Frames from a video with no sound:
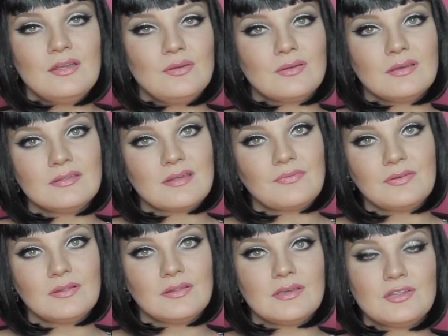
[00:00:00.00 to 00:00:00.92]
You can
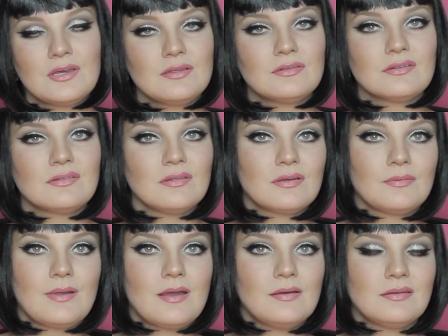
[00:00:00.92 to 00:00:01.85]
definitely change this look
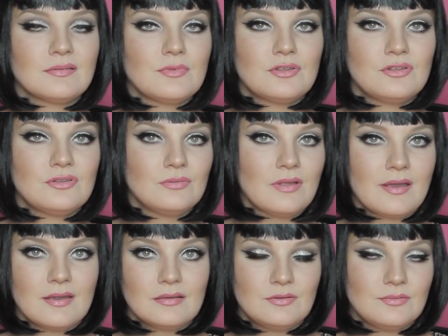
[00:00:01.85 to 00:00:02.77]
around as much as you
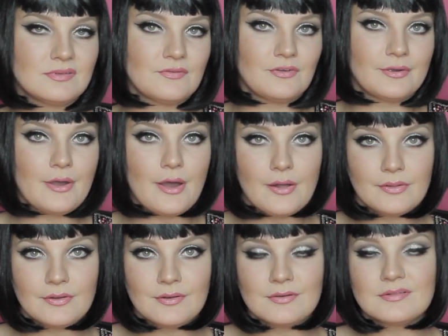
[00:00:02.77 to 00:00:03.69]
like, use different
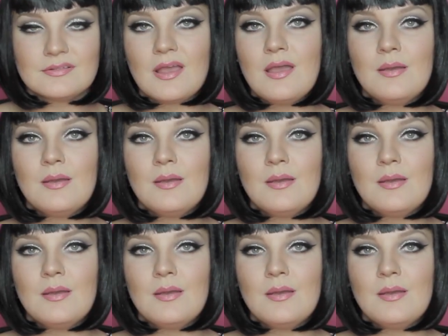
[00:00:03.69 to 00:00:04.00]
colors,